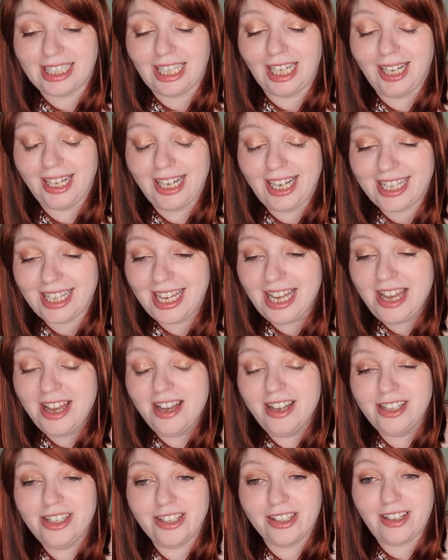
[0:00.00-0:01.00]
like,
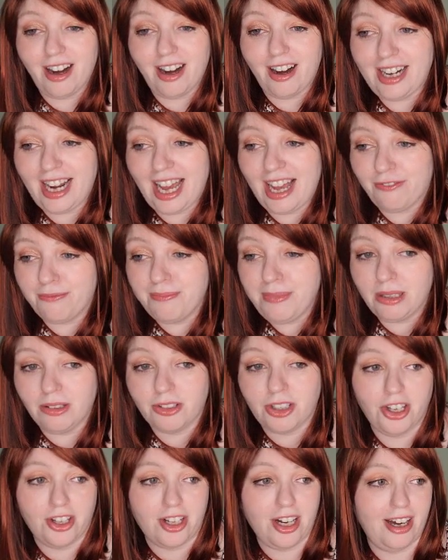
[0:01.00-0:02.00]
you can't have
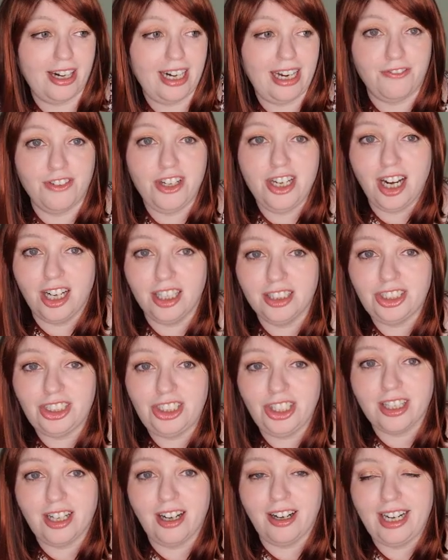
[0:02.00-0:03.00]
milk, you can't have nuts,
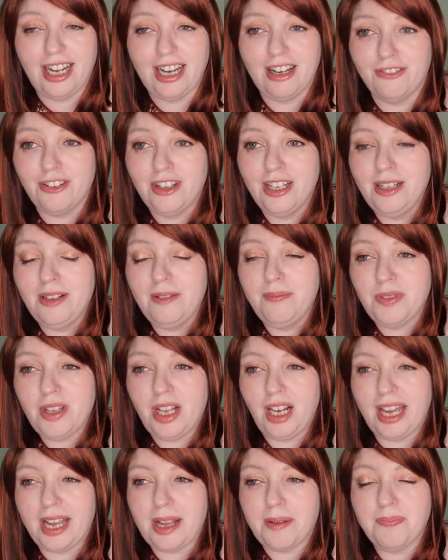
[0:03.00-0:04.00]
you can't have,
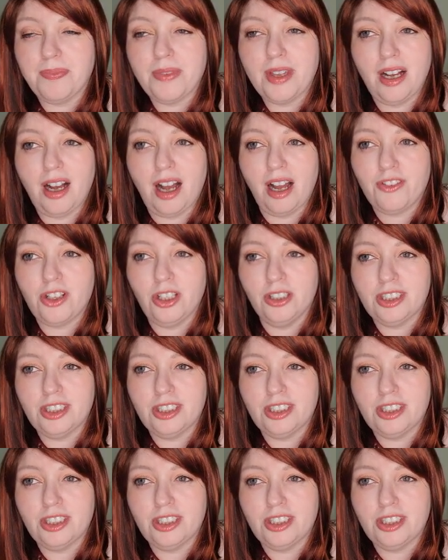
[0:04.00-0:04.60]
like, I've got